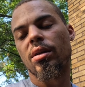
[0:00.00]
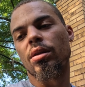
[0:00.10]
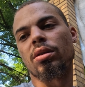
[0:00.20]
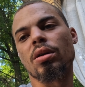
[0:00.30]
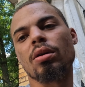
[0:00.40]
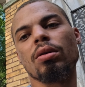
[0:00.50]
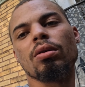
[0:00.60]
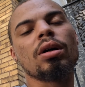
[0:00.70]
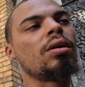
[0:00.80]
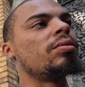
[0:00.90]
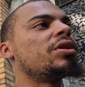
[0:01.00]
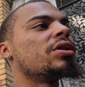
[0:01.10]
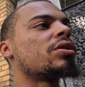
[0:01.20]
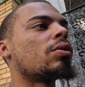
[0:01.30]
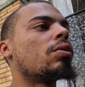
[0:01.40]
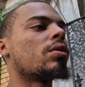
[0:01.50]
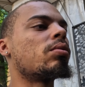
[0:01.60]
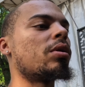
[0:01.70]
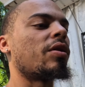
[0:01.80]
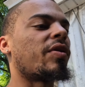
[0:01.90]
So we just ordered
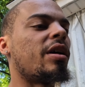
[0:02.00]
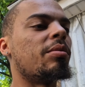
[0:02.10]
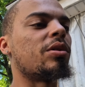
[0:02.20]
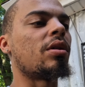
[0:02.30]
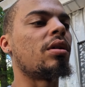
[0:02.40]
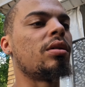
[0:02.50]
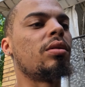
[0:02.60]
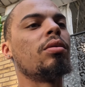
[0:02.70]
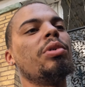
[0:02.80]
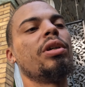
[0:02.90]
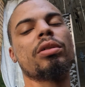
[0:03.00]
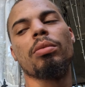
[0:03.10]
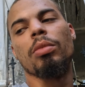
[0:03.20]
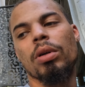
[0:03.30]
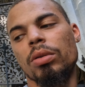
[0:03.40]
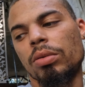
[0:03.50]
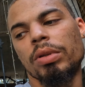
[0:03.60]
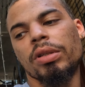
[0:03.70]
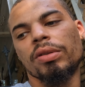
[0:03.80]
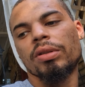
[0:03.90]
one off Amazon. It'll be here tomorrow, so we
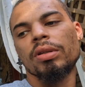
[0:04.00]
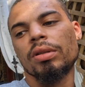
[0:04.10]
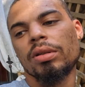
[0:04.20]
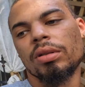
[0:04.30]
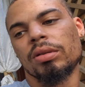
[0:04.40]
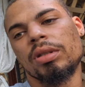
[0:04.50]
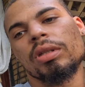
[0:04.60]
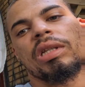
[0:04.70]
can get